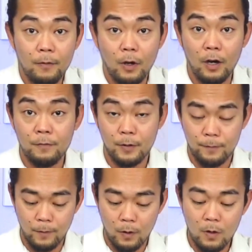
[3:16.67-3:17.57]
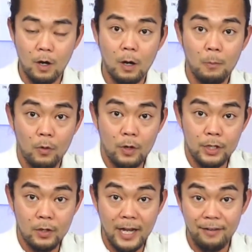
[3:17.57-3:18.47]
of your forearm where
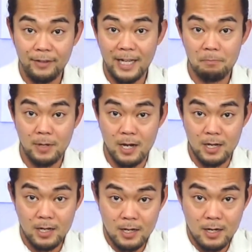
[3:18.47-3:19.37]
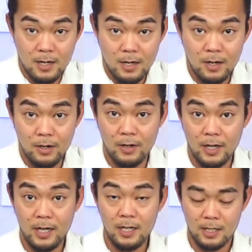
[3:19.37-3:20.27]
you have that pain. All
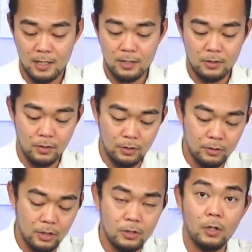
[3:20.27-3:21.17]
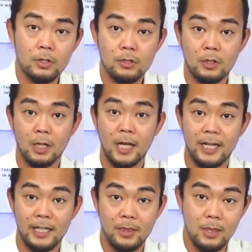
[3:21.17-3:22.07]
right? So you're just going to
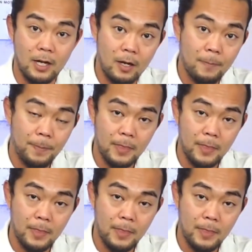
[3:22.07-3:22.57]
glide it there.